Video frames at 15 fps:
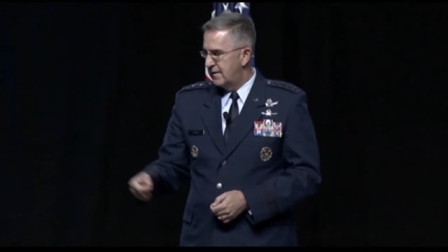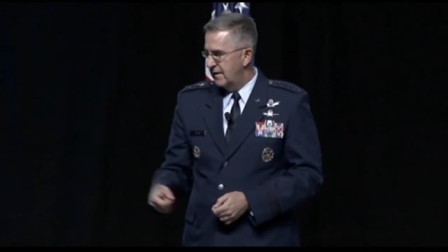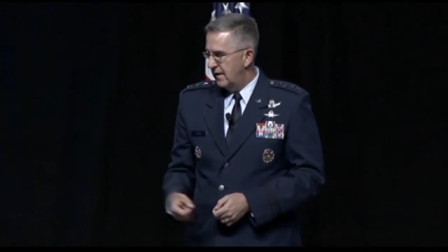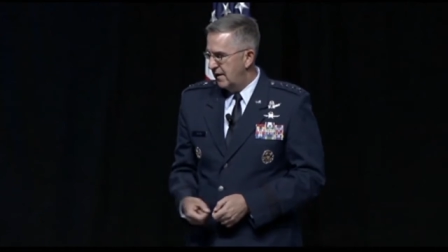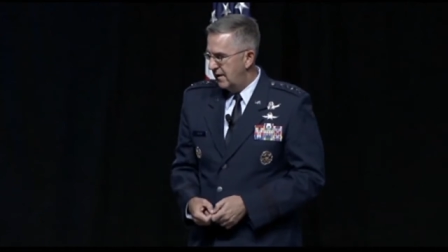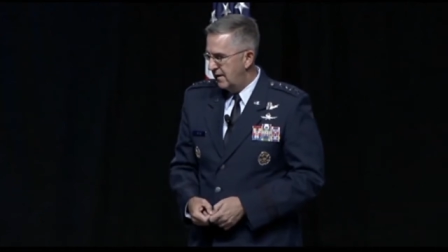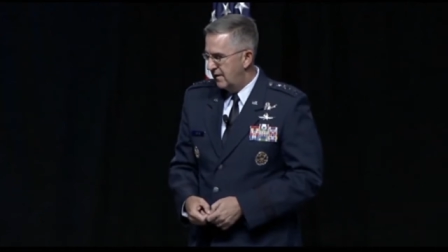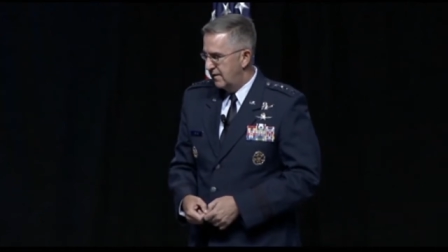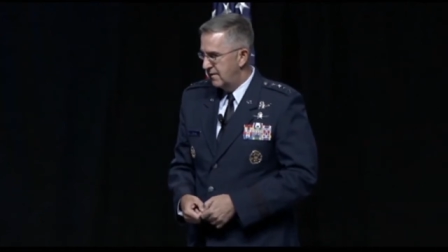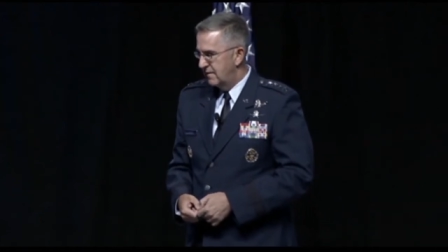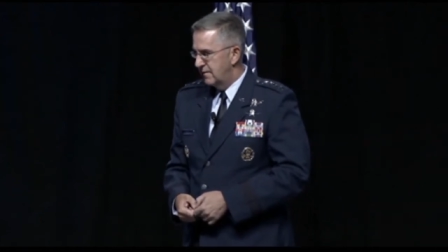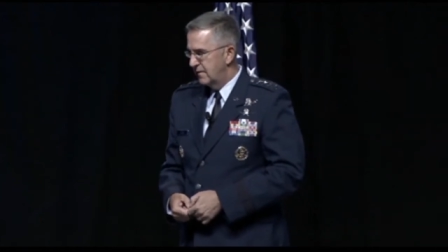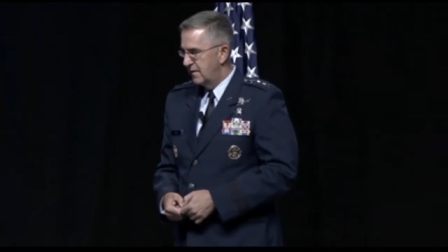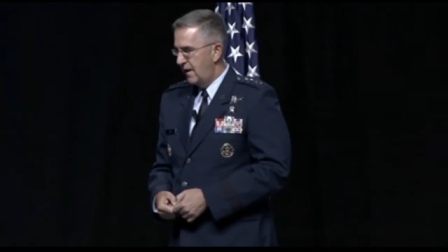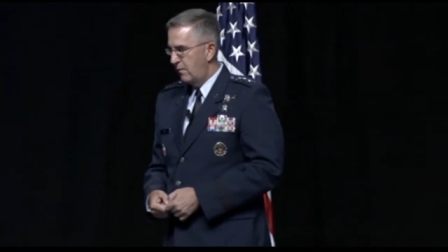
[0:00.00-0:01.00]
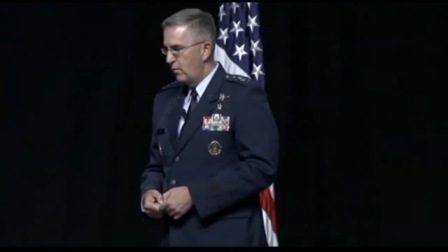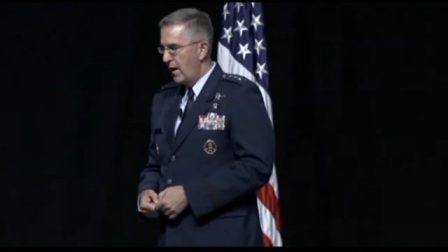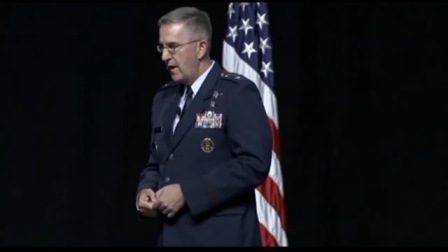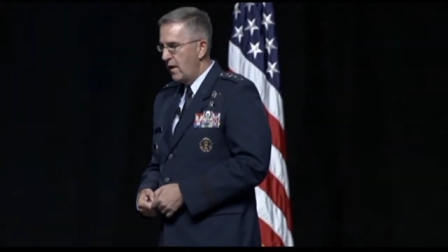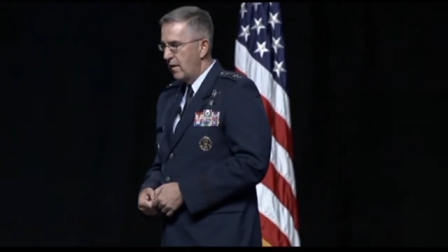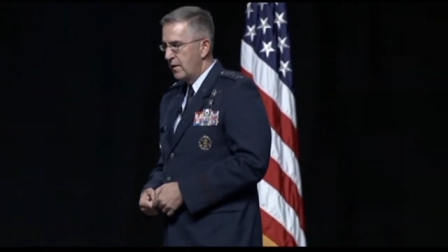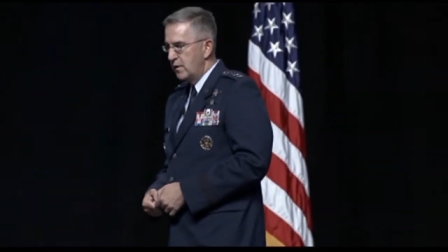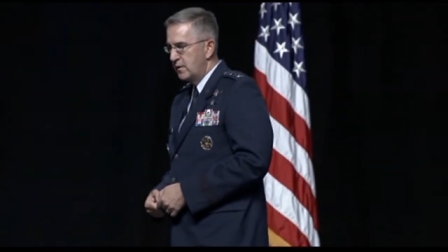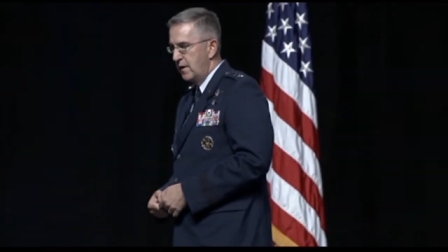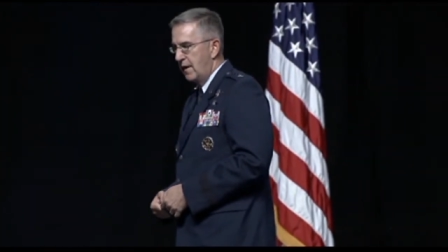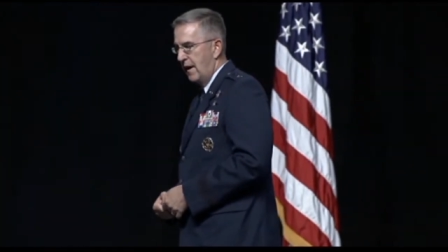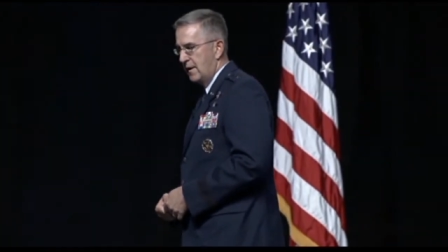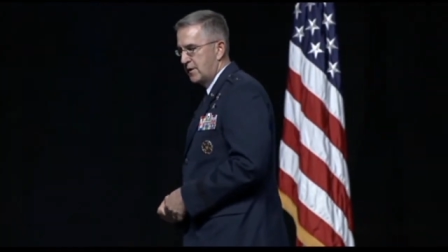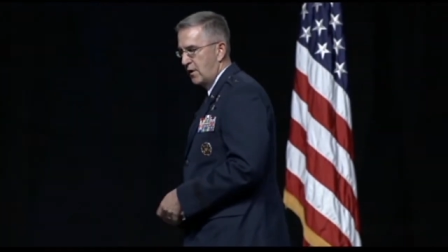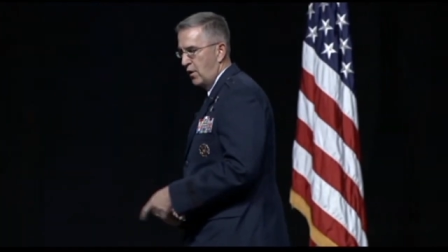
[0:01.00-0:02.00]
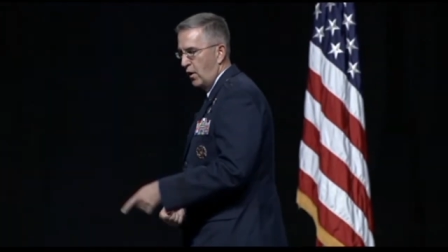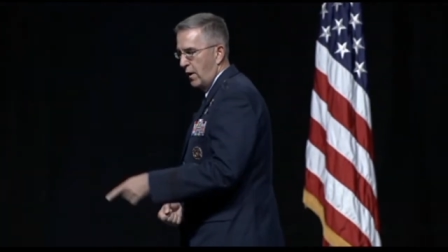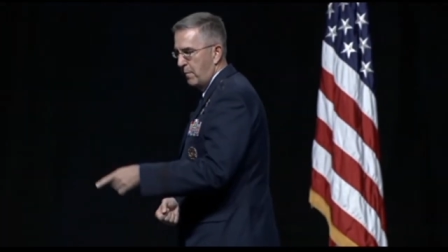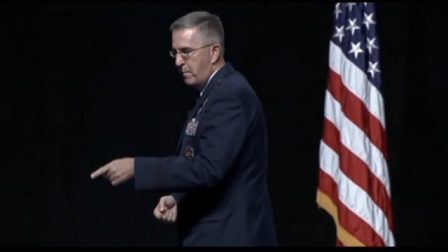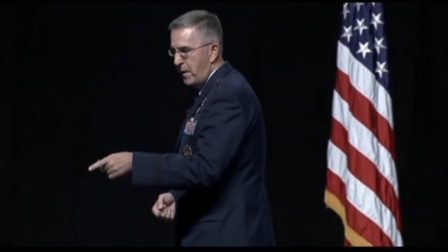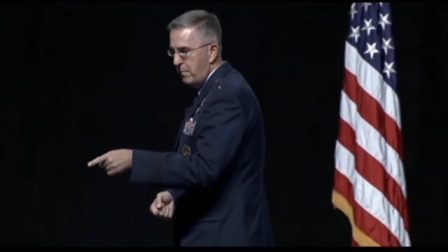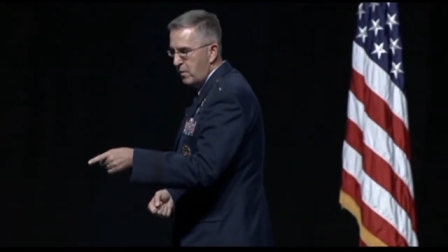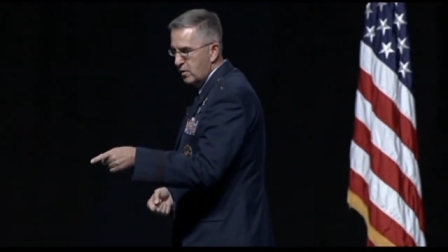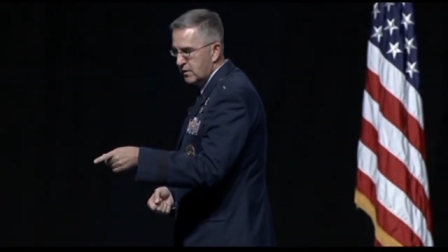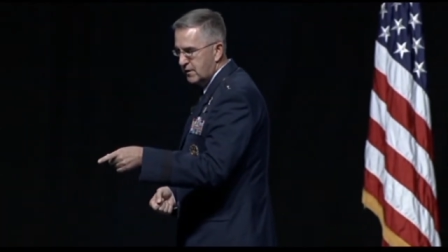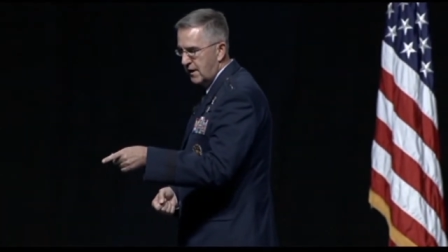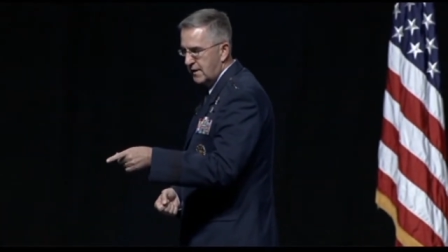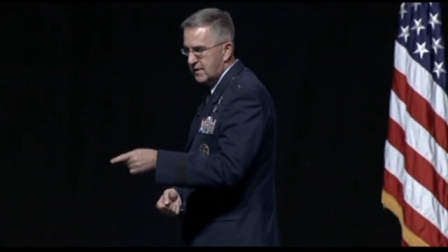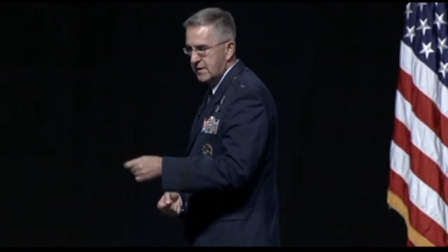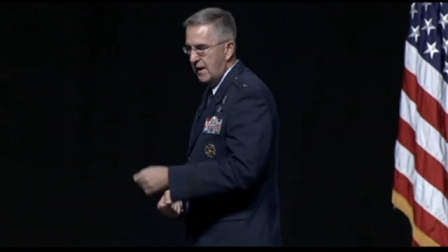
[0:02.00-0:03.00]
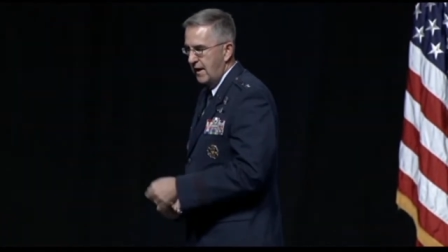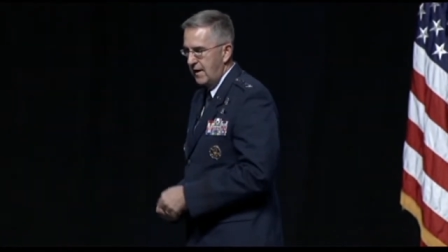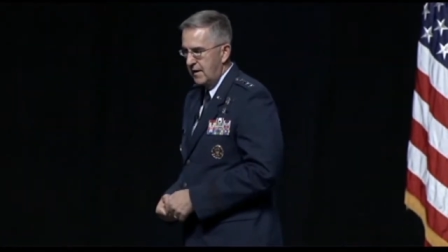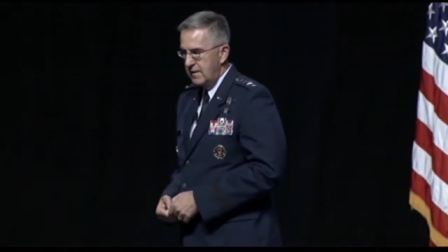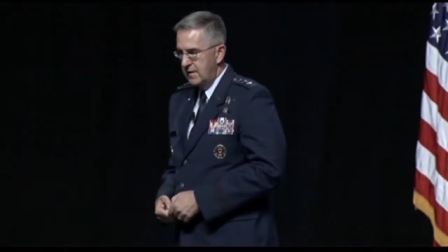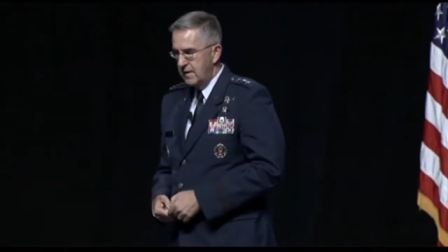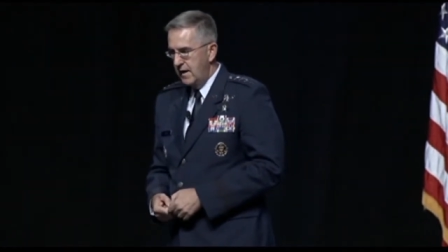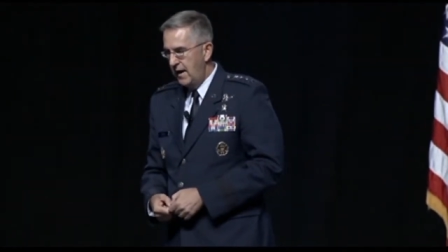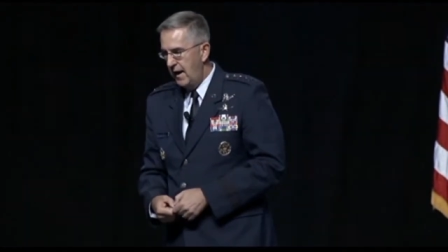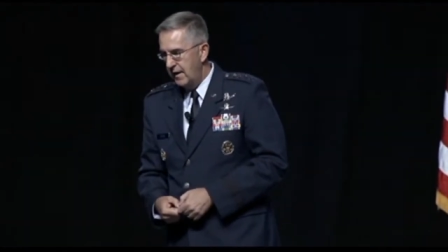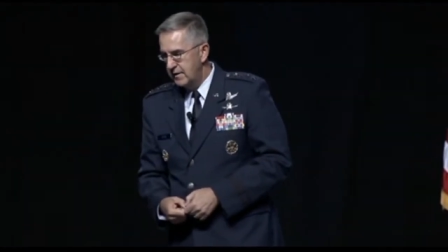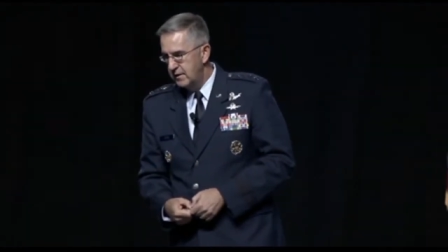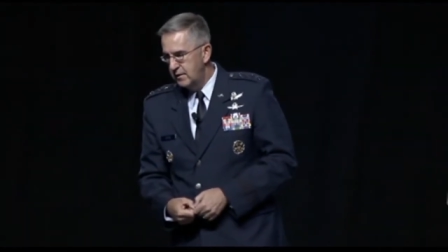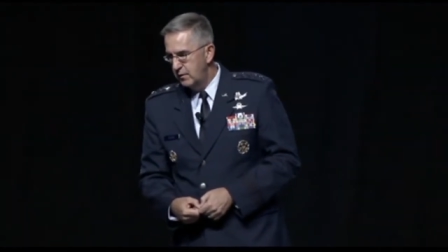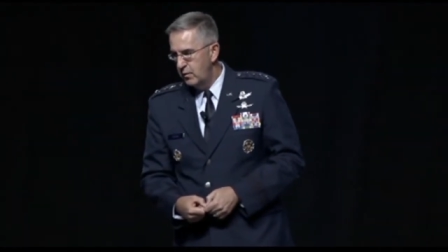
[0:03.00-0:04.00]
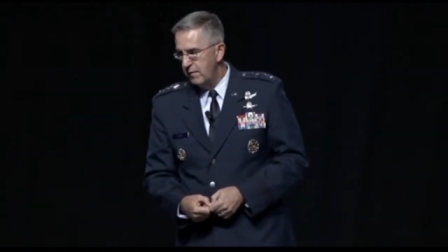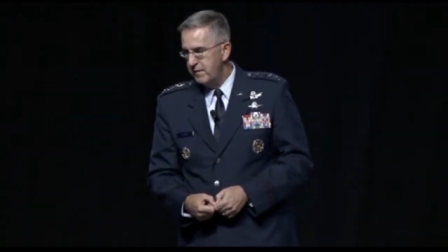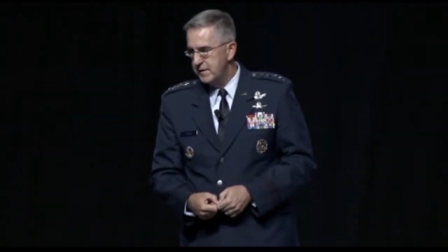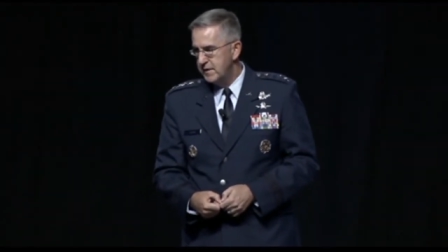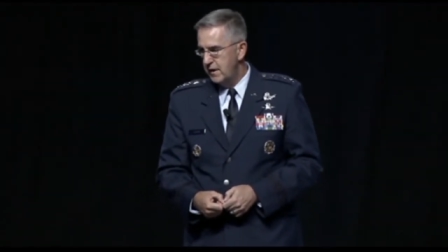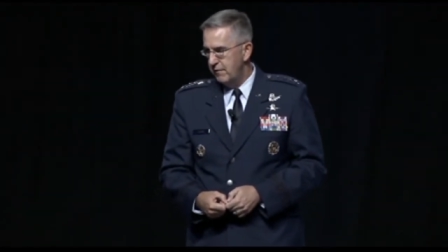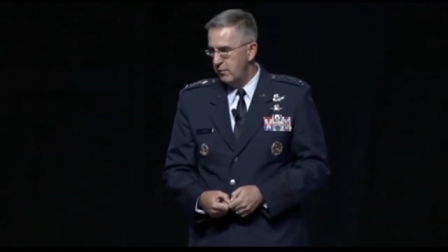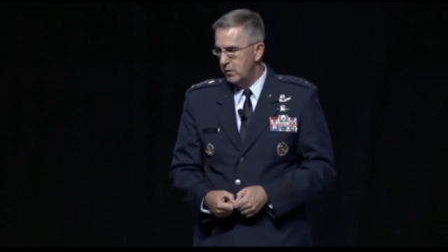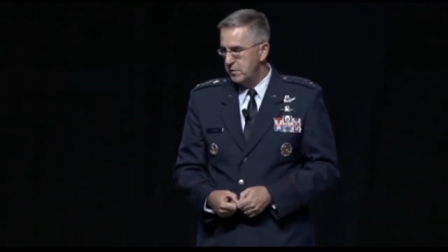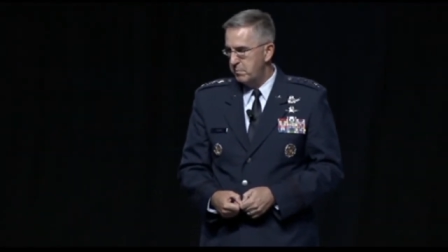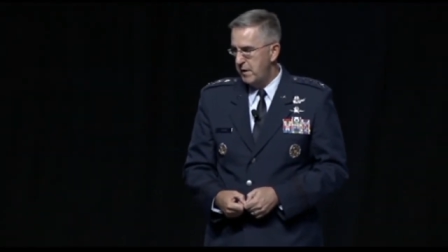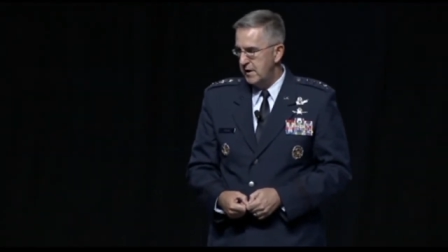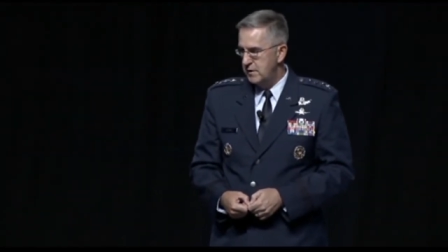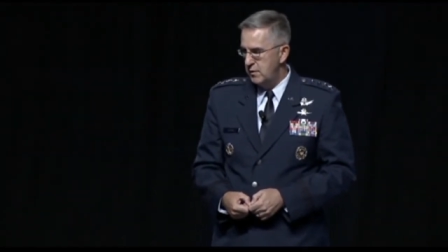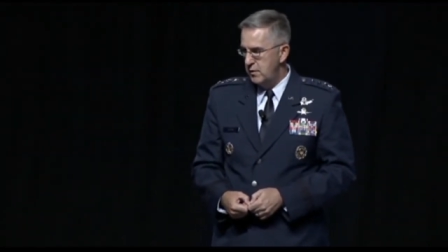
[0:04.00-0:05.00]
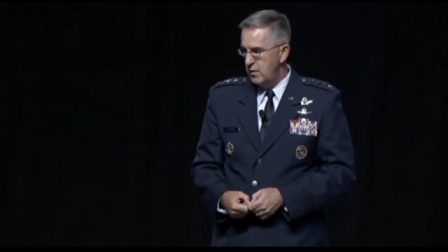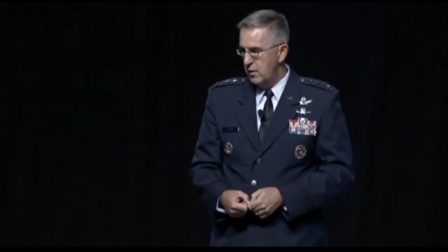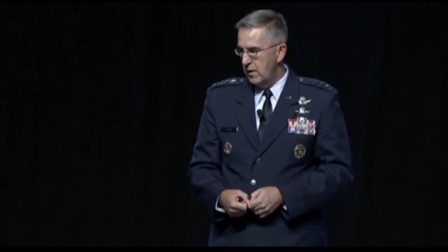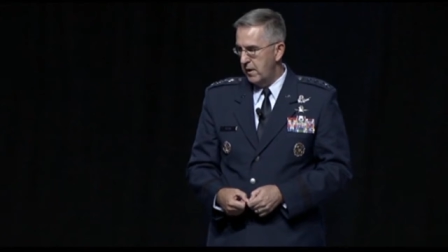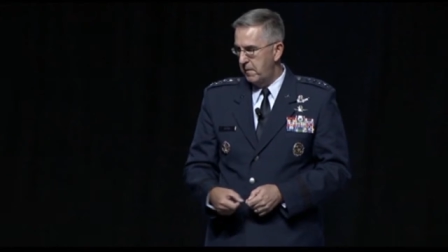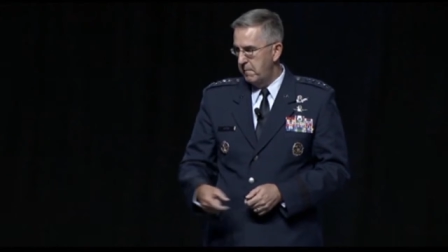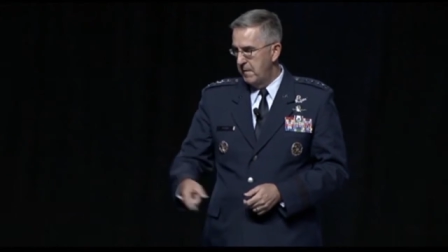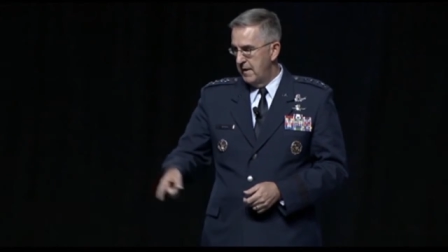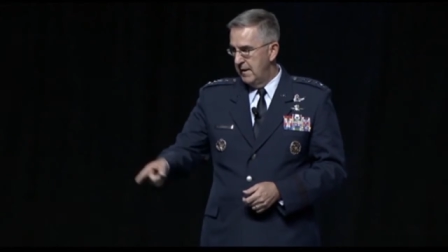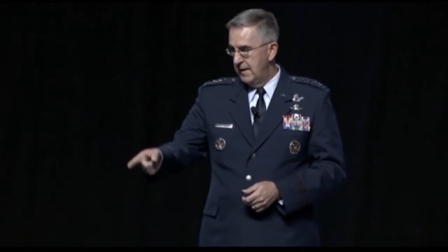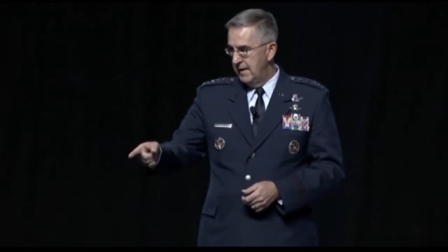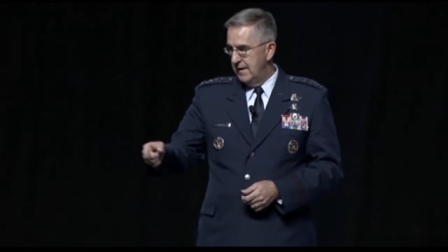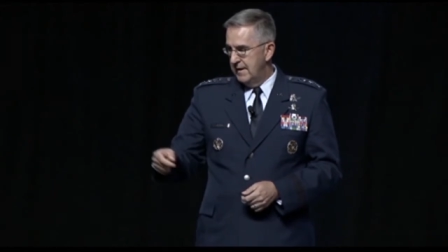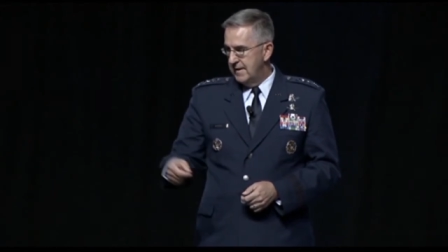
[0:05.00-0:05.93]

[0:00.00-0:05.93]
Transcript: That, uh, that radar that you see there, it's an earlier BMEWS test site at, at Griffiss Air Force Base, New York.